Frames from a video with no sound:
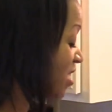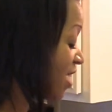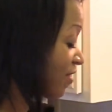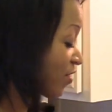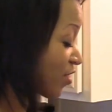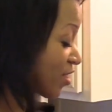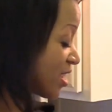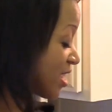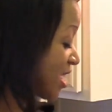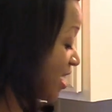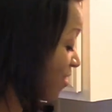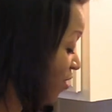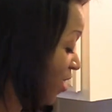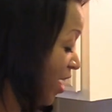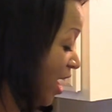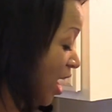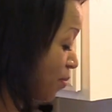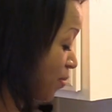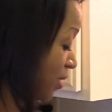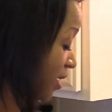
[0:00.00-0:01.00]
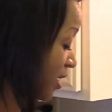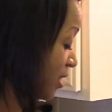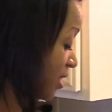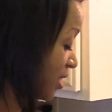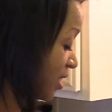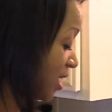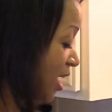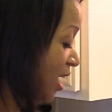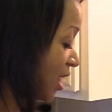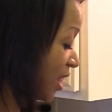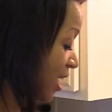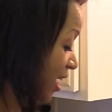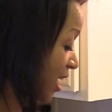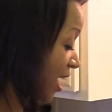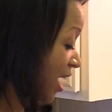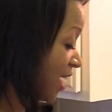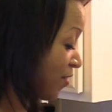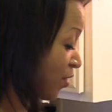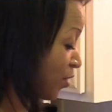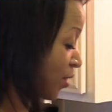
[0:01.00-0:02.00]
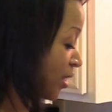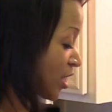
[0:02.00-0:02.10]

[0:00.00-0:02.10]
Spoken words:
Never happens, like ever.